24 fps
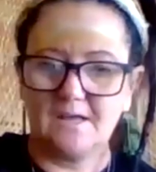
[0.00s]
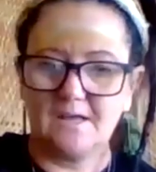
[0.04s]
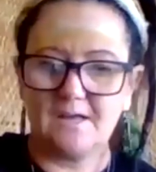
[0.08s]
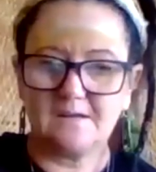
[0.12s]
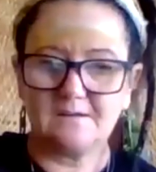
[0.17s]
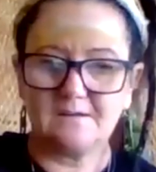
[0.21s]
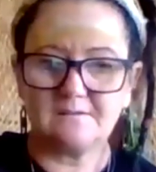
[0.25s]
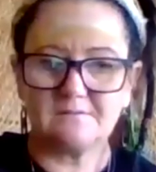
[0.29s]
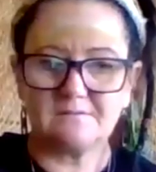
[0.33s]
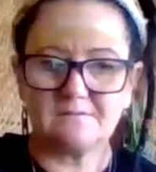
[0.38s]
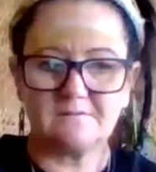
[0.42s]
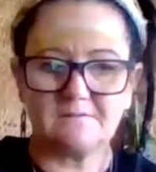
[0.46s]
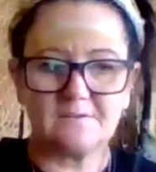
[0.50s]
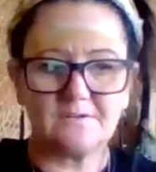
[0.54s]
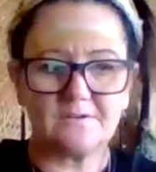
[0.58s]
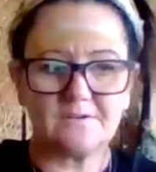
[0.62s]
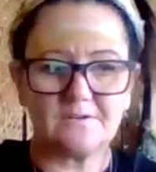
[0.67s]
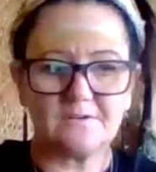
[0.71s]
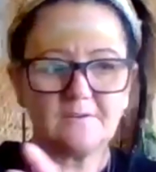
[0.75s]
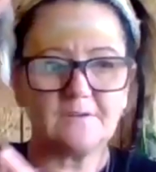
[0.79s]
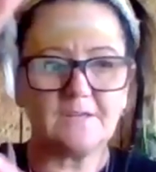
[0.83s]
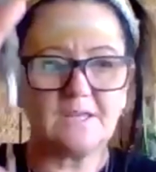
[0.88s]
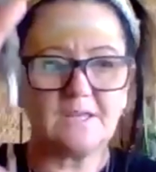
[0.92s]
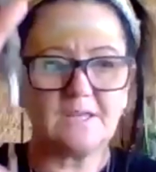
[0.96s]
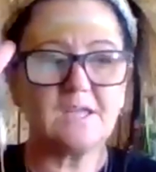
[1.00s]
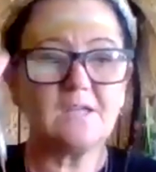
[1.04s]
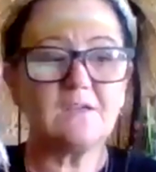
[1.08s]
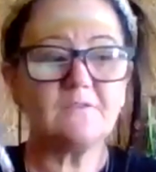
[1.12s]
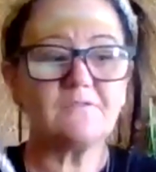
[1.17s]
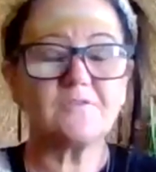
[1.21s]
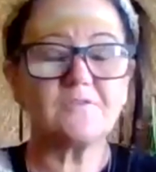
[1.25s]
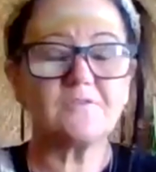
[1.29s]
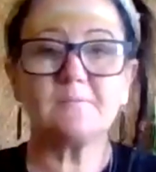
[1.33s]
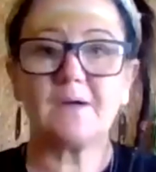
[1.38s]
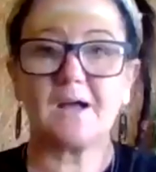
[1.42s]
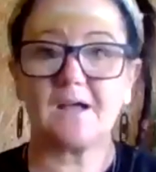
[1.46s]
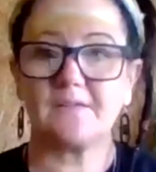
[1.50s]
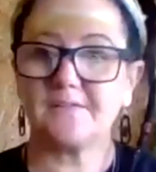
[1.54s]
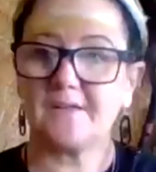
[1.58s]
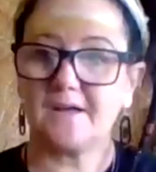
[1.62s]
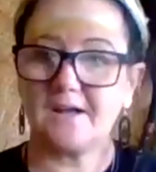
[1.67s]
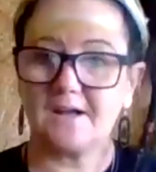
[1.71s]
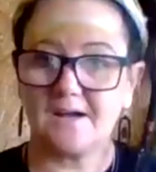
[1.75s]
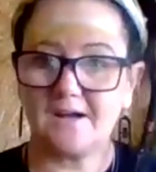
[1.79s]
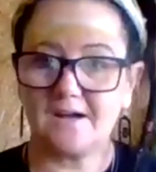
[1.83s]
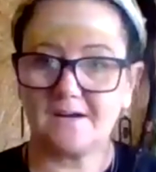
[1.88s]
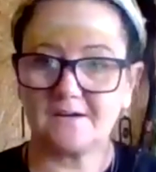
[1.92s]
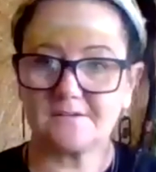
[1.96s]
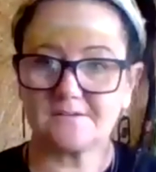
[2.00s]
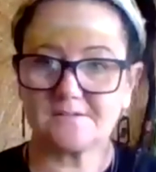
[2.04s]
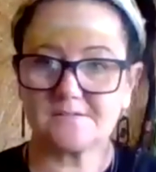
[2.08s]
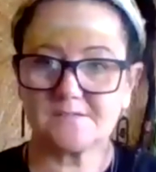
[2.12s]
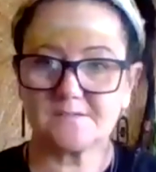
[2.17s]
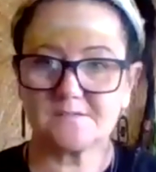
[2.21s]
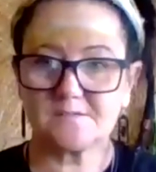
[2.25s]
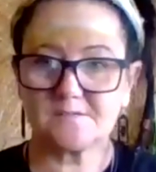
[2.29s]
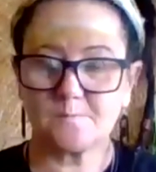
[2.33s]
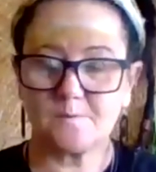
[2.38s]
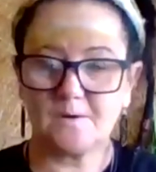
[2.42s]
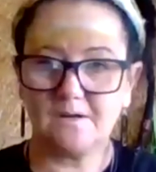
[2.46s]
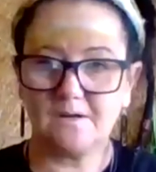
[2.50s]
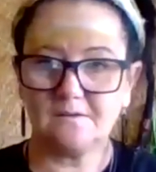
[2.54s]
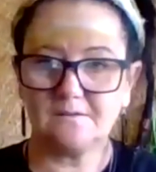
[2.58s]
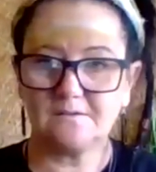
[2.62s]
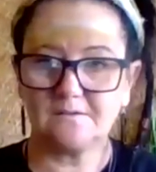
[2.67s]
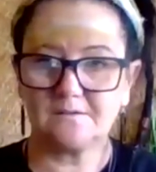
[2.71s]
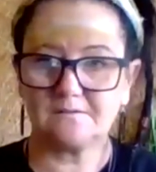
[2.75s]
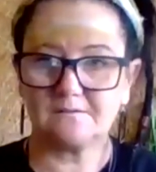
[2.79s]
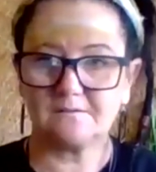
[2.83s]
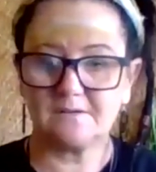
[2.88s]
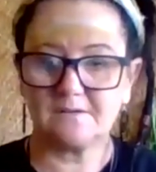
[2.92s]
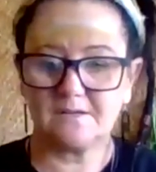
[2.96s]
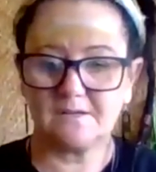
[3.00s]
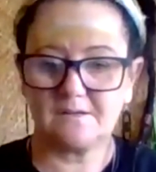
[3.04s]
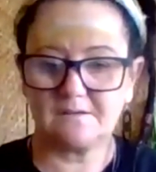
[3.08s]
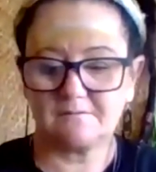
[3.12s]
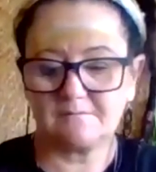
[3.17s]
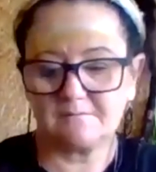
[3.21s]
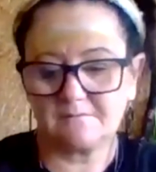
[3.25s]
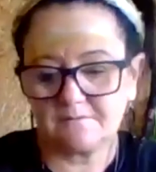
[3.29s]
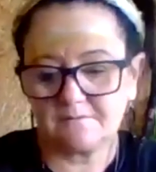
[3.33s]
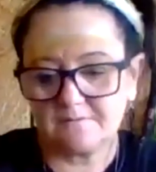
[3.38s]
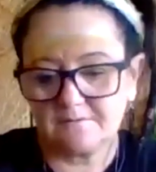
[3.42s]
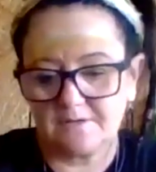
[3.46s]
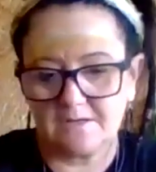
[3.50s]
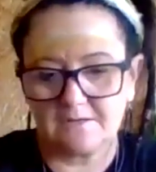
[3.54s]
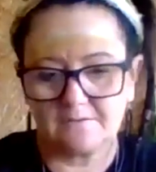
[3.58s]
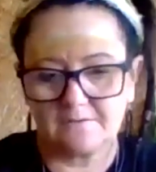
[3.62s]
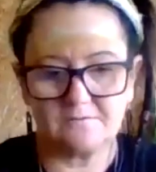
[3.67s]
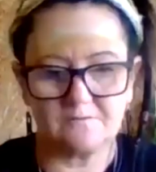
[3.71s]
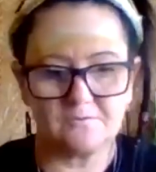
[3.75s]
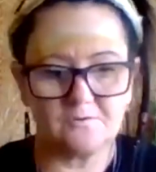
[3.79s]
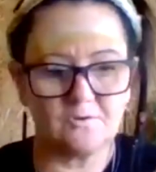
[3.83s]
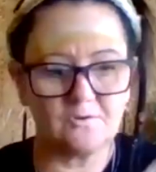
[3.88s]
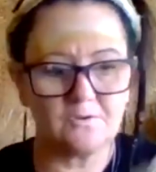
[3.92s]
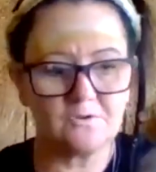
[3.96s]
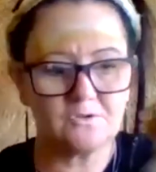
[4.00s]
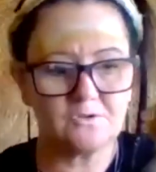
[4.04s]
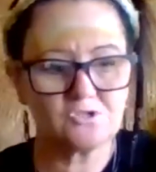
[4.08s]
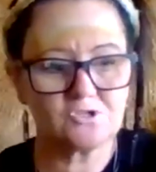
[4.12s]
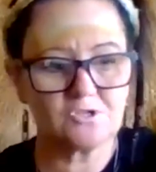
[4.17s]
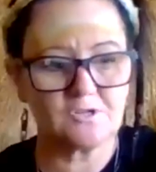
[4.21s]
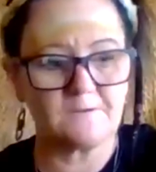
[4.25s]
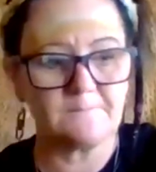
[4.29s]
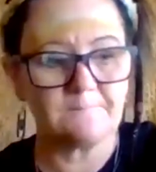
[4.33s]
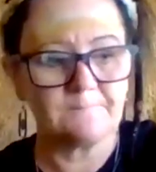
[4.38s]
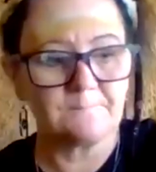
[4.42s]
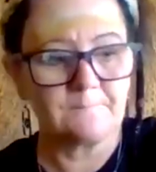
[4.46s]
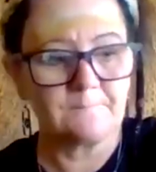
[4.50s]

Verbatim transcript: and you know hear from other artists as well and and and nurture